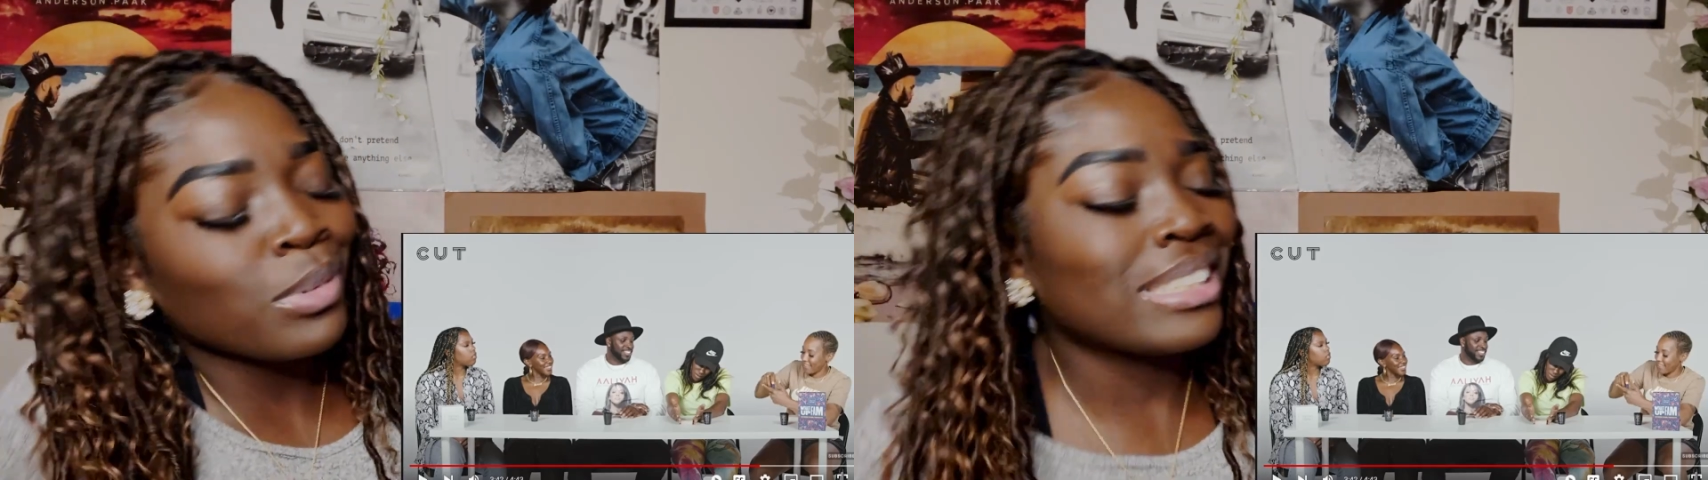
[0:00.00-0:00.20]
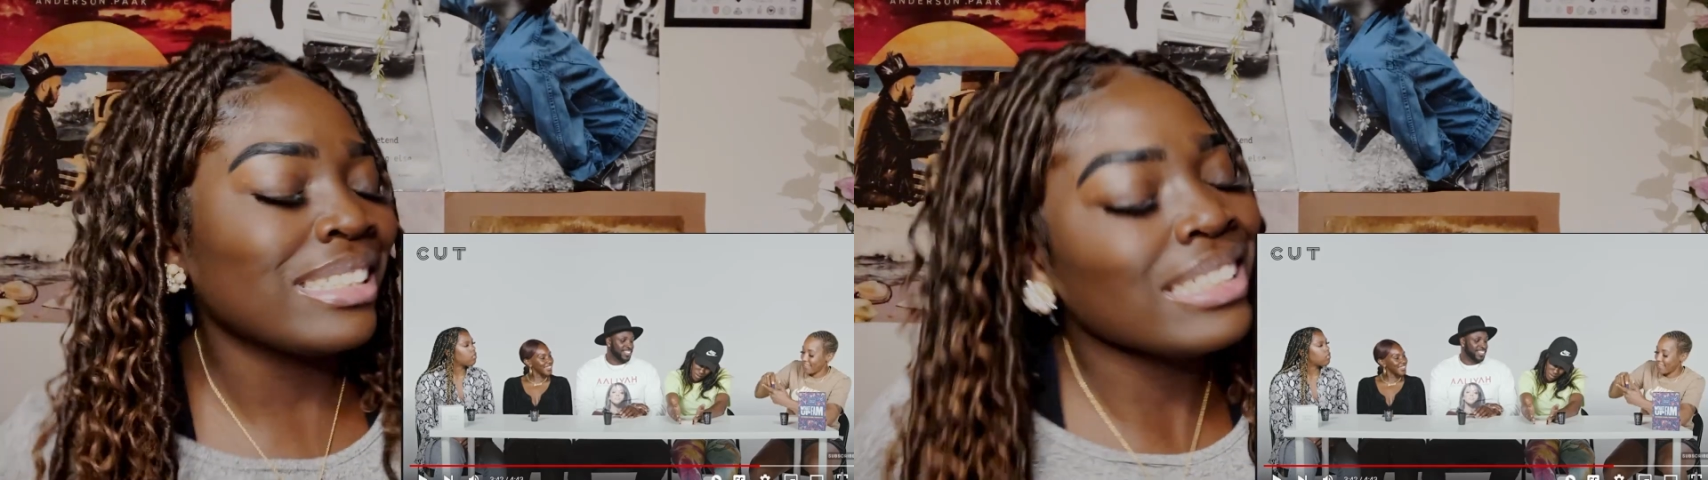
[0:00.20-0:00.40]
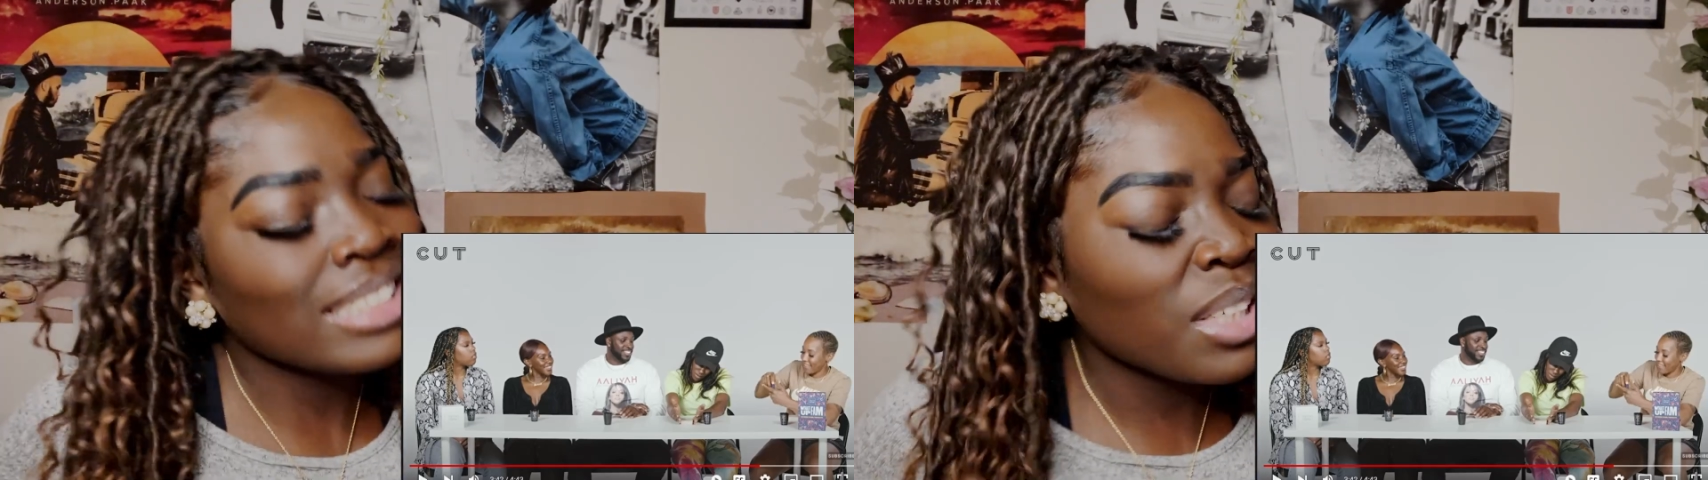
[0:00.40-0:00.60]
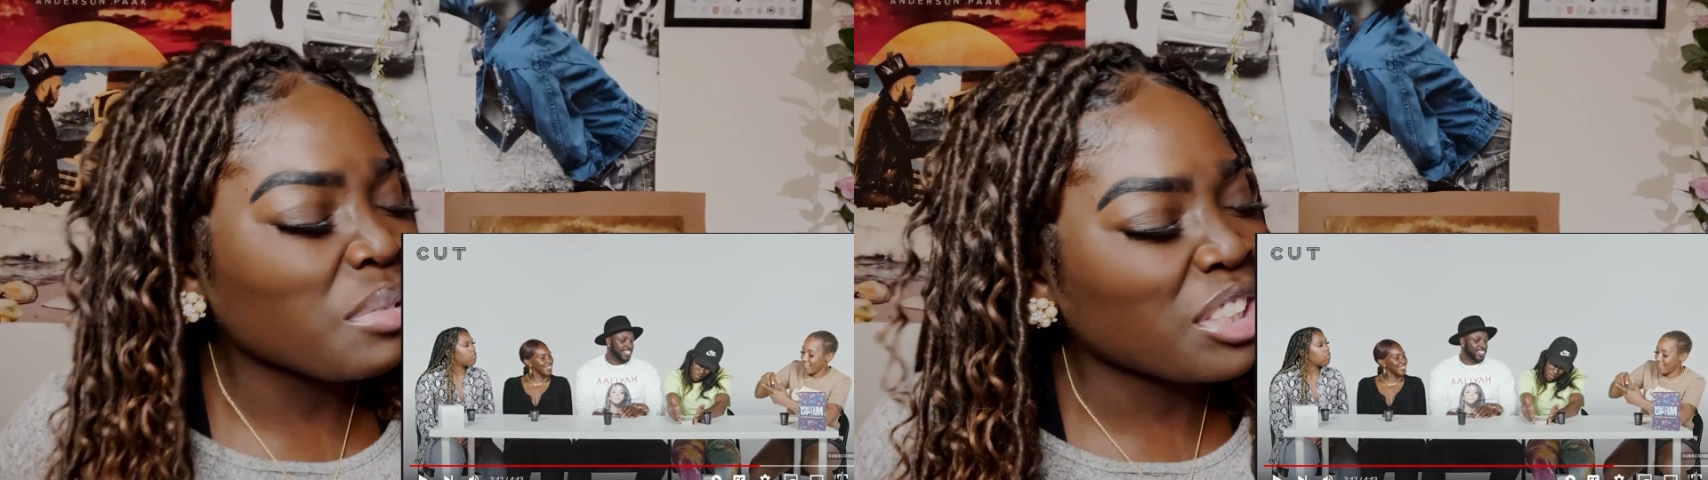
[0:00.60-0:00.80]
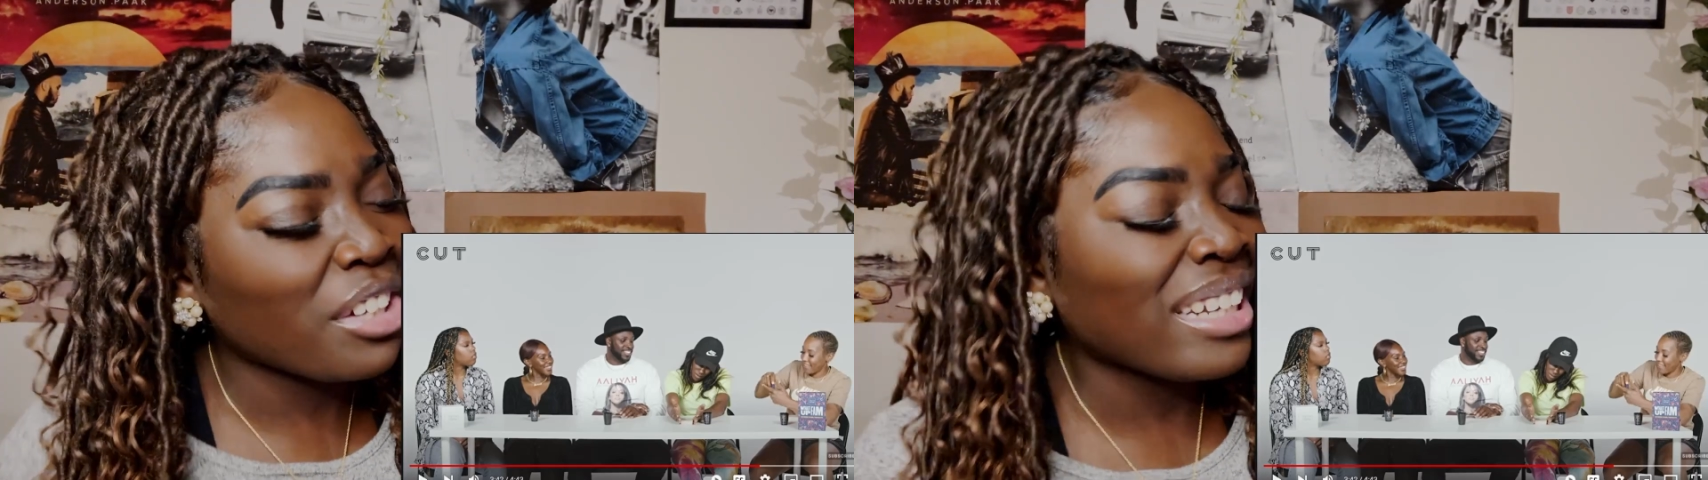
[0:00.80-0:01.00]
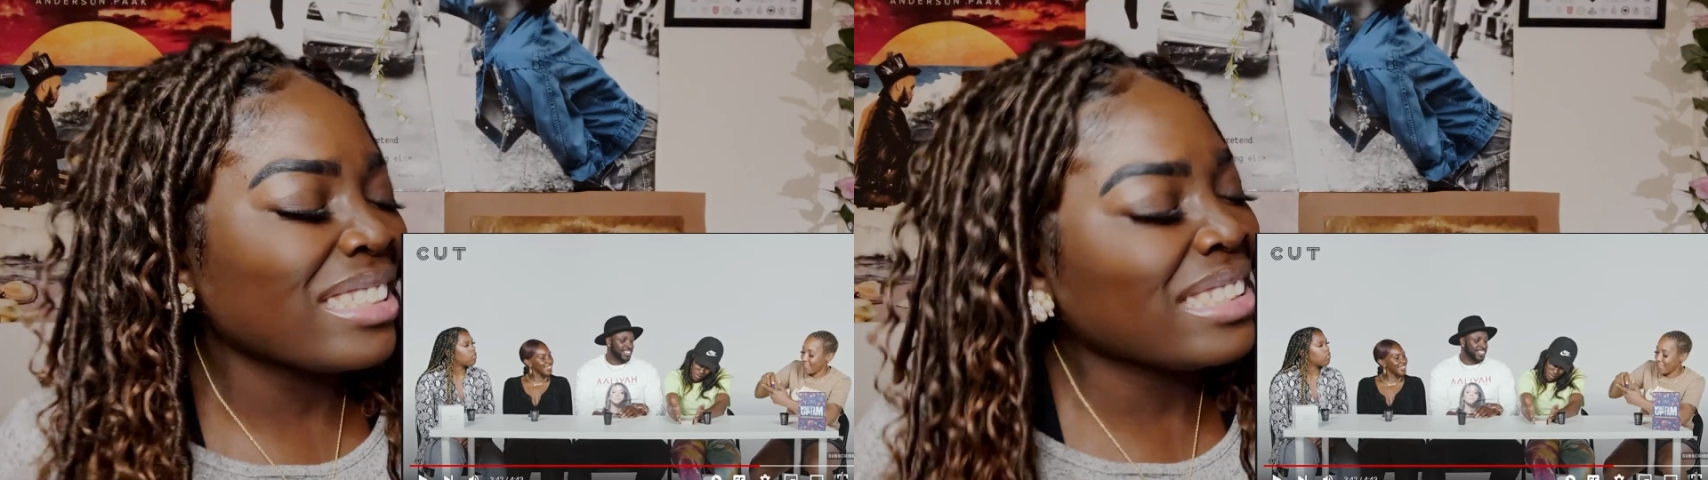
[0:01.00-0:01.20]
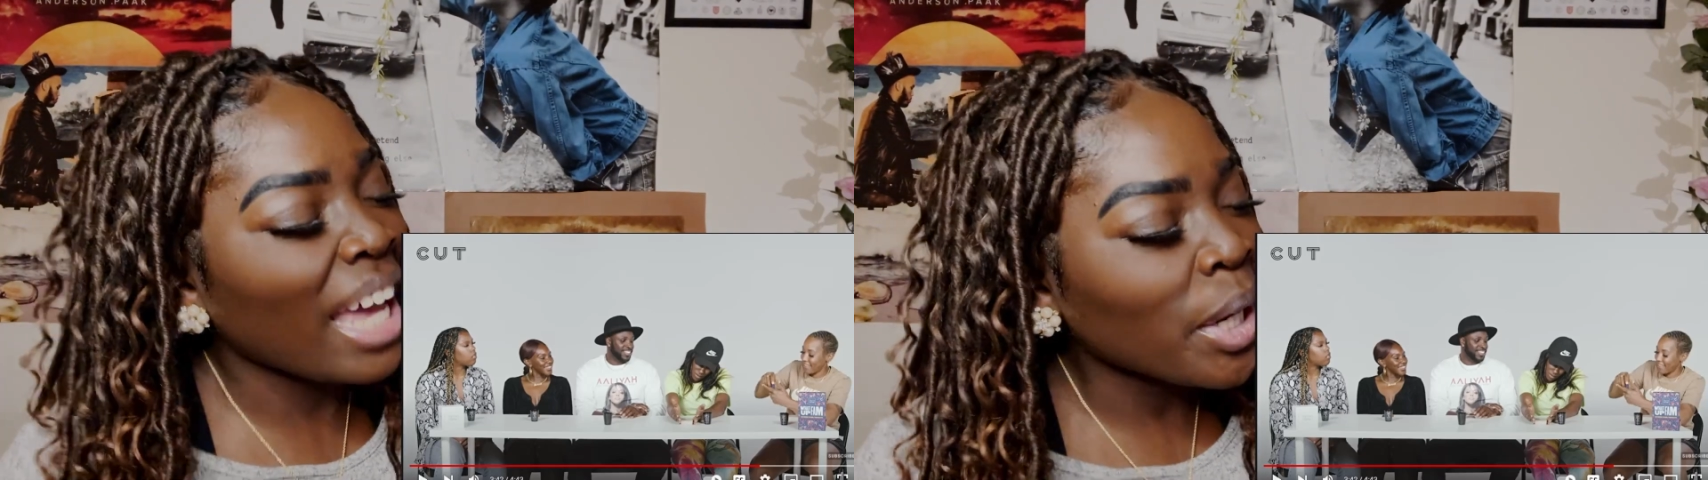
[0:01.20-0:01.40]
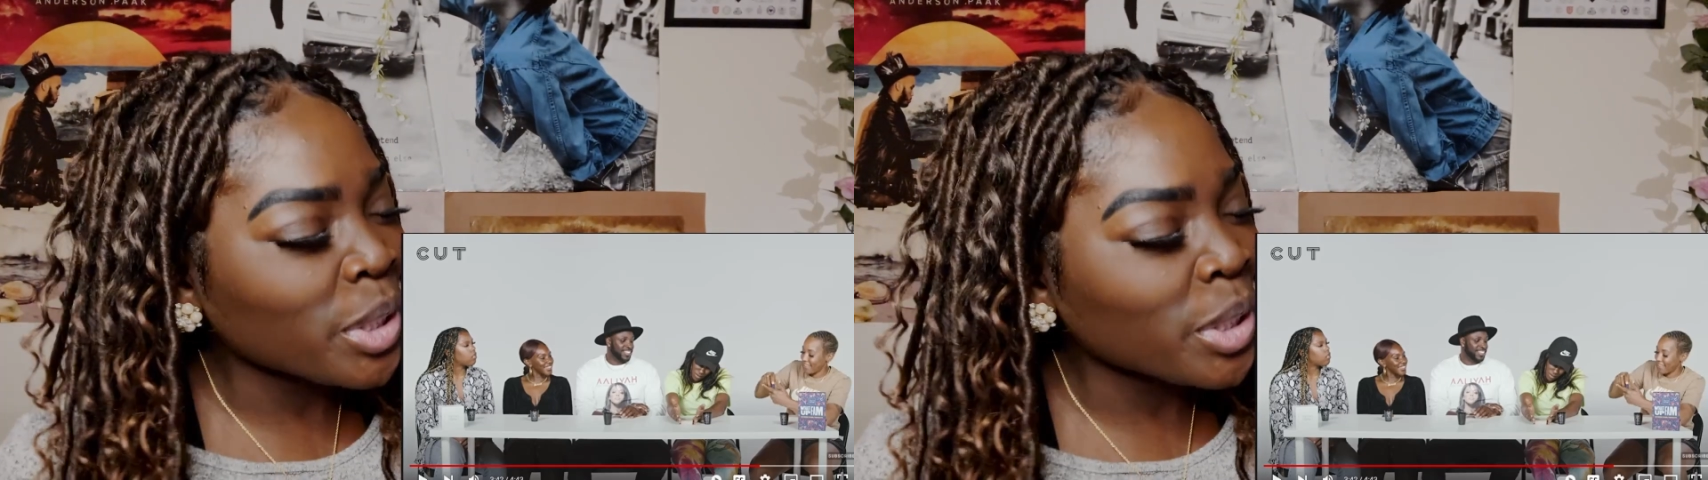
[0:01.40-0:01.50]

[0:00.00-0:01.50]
Cynthia was trying to tell